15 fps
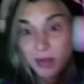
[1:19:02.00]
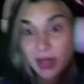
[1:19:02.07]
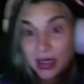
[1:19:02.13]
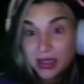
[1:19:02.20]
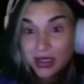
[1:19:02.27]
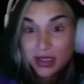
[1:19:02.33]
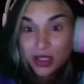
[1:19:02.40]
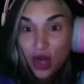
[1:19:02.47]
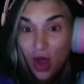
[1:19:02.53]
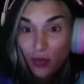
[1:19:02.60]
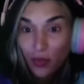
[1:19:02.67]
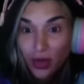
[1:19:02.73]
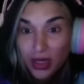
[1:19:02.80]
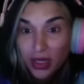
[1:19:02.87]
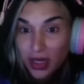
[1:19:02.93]
Because he's not
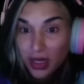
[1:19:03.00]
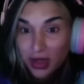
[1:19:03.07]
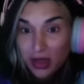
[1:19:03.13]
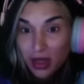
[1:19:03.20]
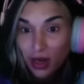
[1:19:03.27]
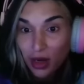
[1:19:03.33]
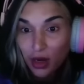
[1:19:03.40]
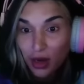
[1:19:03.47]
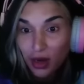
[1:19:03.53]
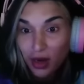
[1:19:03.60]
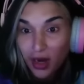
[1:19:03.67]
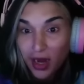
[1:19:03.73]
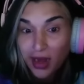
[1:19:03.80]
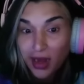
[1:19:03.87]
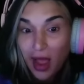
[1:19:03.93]
really in there.
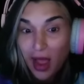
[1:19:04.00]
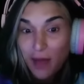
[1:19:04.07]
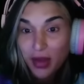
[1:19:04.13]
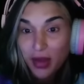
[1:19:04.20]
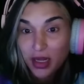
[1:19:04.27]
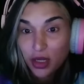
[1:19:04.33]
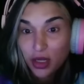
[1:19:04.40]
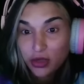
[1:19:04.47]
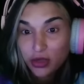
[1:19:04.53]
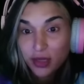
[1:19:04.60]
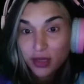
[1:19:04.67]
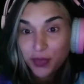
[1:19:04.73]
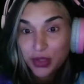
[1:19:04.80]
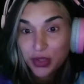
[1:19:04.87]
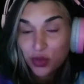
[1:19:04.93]
And I bet he cooked
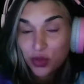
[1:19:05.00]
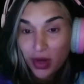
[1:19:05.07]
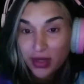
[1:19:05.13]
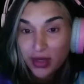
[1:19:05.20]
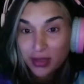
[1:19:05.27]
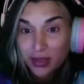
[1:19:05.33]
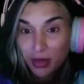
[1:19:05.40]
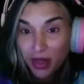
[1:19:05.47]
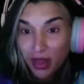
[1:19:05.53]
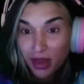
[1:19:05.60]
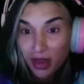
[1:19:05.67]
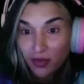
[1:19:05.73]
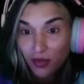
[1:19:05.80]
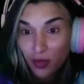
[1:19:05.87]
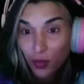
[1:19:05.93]
up this crazy
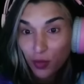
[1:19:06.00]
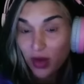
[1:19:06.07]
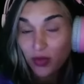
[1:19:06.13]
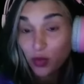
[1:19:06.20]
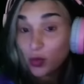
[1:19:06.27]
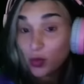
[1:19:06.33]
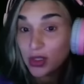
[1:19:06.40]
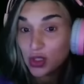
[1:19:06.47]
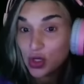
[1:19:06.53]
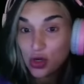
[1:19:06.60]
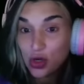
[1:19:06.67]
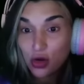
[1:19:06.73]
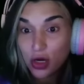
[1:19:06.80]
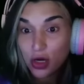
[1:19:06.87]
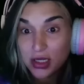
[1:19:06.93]
plan for whatever reason
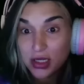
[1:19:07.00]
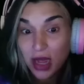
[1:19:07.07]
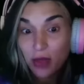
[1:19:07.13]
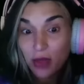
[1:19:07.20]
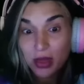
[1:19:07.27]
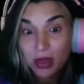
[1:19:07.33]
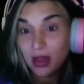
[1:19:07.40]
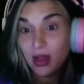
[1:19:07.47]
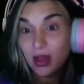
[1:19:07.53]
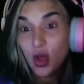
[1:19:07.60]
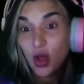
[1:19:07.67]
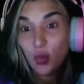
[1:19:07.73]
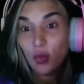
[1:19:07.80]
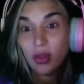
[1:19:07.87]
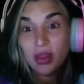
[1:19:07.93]
you're going to tell me
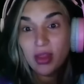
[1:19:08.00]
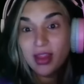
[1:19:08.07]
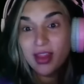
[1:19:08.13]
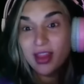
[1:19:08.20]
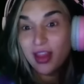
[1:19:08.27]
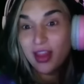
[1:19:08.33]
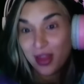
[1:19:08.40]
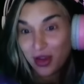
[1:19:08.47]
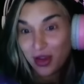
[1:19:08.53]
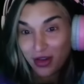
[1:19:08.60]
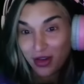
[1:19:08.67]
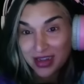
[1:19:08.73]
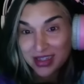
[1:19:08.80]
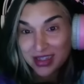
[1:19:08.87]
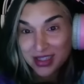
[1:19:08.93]
when the
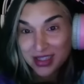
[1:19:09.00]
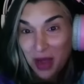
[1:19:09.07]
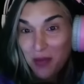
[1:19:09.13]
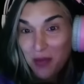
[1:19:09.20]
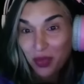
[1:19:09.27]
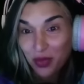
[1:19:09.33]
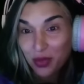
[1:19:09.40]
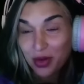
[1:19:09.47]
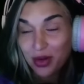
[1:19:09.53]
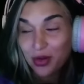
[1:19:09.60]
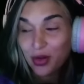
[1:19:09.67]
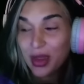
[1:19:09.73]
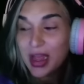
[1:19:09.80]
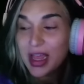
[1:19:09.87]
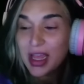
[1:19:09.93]
theories come
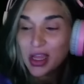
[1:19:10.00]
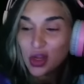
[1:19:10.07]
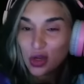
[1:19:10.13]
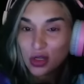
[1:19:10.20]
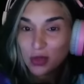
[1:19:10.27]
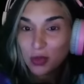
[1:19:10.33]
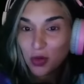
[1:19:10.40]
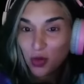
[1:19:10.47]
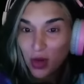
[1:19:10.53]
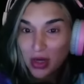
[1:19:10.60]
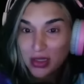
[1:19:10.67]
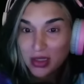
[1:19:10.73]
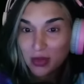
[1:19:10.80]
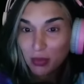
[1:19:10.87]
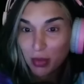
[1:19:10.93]
through. He cooked up a
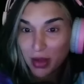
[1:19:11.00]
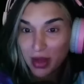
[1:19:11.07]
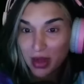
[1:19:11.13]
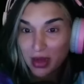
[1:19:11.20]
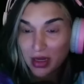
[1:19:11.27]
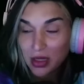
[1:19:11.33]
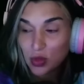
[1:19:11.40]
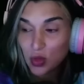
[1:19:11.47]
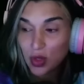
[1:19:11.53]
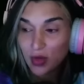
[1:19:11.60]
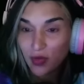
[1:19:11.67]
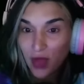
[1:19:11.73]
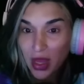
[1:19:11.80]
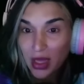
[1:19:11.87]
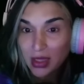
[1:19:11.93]
crazy plan. He's going
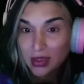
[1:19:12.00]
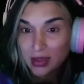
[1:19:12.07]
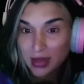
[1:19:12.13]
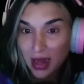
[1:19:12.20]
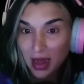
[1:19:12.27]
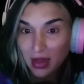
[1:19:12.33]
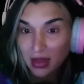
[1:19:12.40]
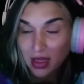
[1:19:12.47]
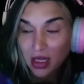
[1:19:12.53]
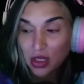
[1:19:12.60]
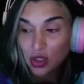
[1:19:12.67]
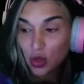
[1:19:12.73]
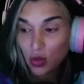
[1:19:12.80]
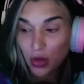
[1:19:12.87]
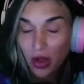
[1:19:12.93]
to fake his death.
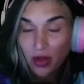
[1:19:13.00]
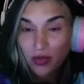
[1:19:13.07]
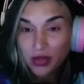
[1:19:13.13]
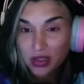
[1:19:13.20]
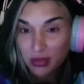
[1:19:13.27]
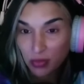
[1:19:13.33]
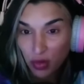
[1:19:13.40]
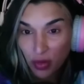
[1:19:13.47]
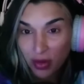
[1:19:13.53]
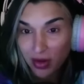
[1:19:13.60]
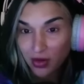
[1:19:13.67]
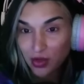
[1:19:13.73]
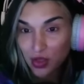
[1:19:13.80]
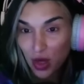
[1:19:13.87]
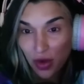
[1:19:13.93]
He told all of his
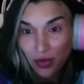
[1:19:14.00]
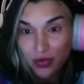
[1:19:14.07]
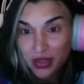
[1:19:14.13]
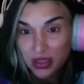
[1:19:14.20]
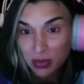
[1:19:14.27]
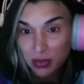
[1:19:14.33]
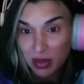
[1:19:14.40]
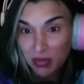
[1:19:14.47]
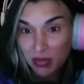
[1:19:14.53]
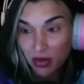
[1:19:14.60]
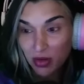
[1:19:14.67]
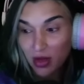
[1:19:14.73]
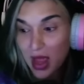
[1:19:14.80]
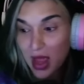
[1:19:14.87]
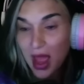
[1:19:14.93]
employers, all of these
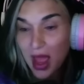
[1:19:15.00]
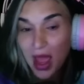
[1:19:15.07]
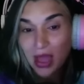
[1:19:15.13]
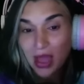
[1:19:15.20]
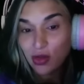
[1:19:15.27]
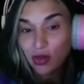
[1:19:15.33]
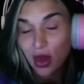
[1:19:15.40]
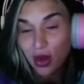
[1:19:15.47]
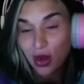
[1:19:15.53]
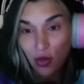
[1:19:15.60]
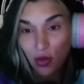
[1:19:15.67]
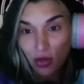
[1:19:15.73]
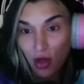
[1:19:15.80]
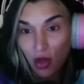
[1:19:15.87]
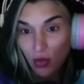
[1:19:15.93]
people, hey, you got to
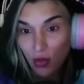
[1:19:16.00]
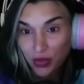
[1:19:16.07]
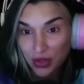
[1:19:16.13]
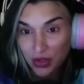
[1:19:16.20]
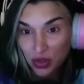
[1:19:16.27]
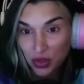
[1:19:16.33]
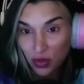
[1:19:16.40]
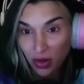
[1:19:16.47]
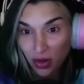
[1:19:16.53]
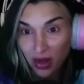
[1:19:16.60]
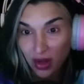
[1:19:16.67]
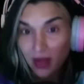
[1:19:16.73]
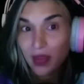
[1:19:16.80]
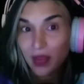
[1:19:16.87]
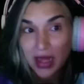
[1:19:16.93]
go along with this
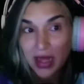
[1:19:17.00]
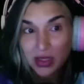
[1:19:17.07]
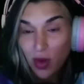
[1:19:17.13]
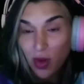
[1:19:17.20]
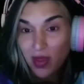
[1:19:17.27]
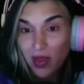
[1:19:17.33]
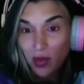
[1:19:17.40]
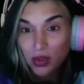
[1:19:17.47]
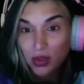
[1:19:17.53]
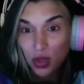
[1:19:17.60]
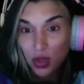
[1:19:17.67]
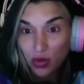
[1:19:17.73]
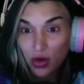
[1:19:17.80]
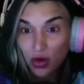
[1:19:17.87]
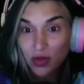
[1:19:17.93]
story. That's why they were
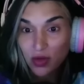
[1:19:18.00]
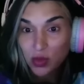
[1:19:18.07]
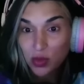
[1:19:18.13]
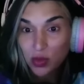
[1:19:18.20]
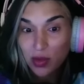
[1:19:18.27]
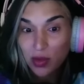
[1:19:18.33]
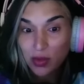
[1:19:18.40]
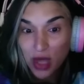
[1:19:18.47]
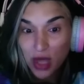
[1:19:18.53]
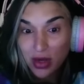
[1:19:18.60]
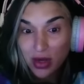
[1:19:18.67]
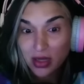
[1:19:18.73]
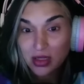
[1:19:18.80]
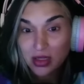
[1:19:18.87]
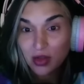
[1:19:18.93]
so nervous when they were
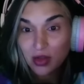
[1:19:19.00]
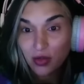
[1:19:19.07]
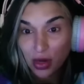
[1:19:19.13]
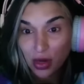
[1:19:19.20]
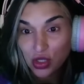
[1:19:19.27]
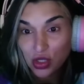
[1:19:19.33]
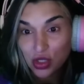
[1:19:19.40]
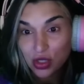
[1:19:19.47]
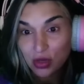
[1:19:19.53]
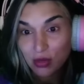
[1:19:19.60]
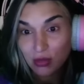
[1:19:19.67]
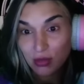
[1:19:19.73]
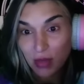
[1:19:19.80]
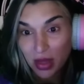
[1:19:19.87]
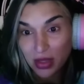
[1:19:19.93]
talking to the French
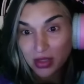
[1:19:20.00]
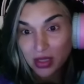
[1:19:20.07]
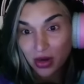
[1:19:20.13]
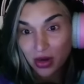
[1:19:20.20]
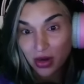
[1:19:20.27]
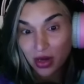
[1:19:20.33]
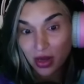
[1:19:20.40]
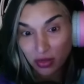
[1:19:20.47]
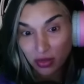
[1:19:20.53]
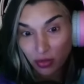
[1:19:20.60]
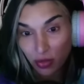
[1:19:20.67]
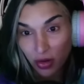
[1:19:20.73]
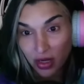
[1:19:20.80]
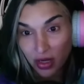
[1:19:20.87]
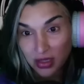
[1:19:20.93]
military
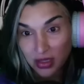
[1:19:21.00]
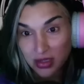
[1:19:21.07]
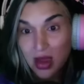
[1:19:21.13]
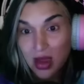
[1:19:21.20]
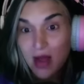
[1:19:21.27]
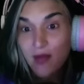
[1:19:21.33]
authorities.